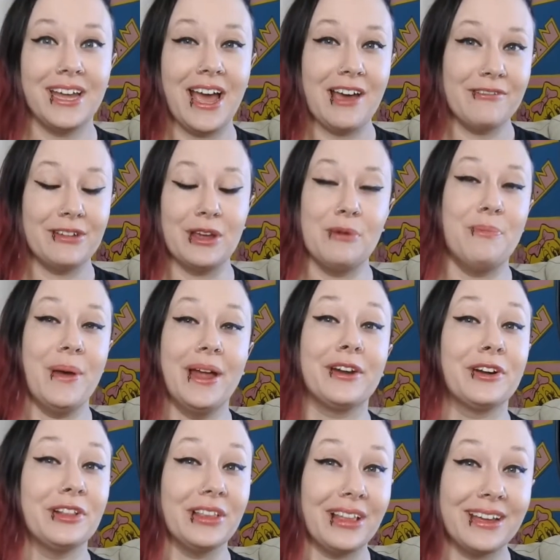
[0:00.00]
having a
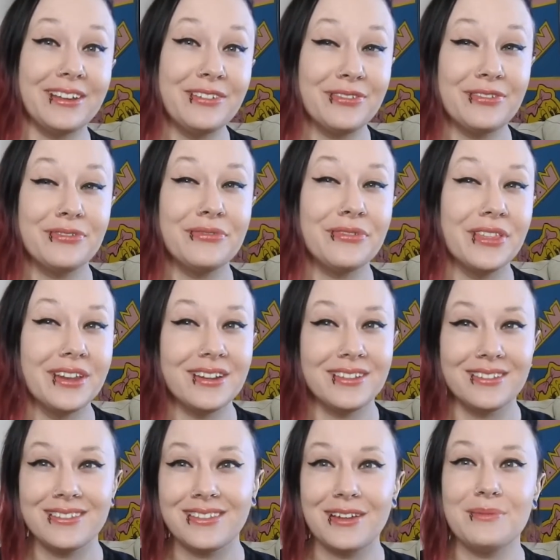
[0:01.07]
better life than
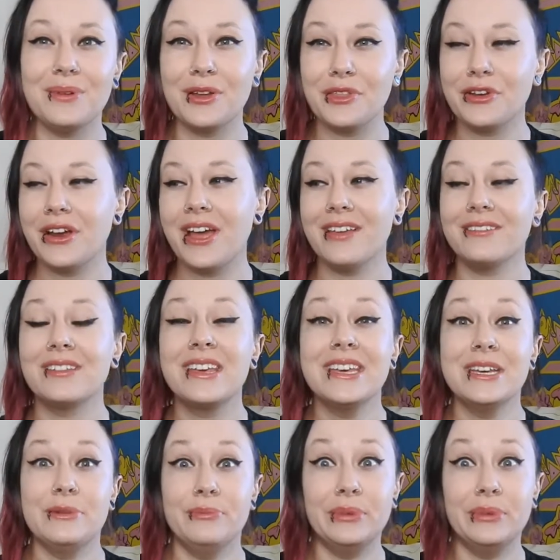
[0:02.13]
his stepbrother has.